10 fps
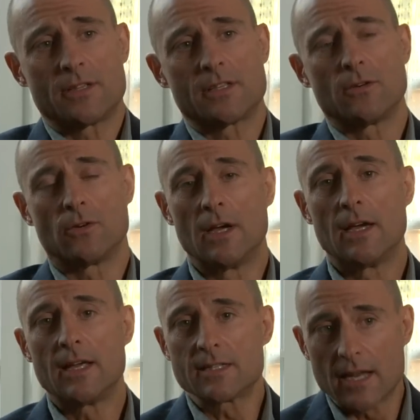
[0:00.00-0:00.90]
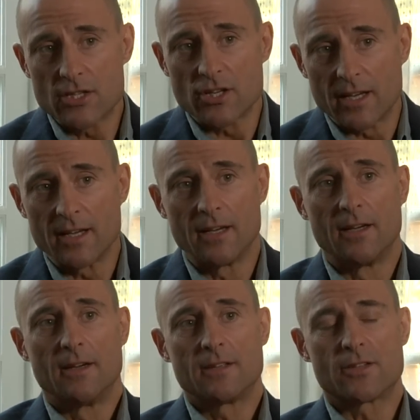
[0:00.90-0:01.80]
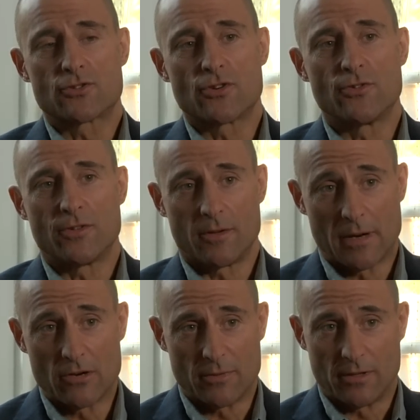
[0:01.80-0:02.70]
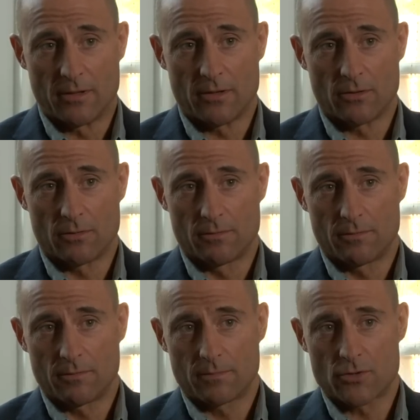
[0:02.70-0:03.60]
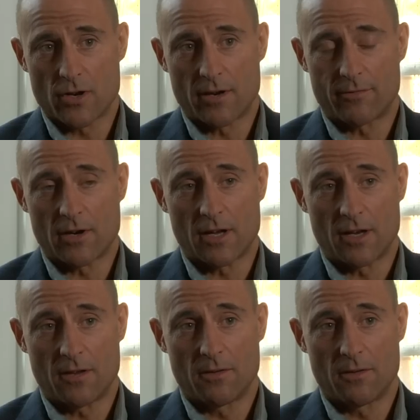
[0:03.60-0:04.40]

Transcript: It's still essentially it's the truth of the moment that you're mm -hmm. trying to find.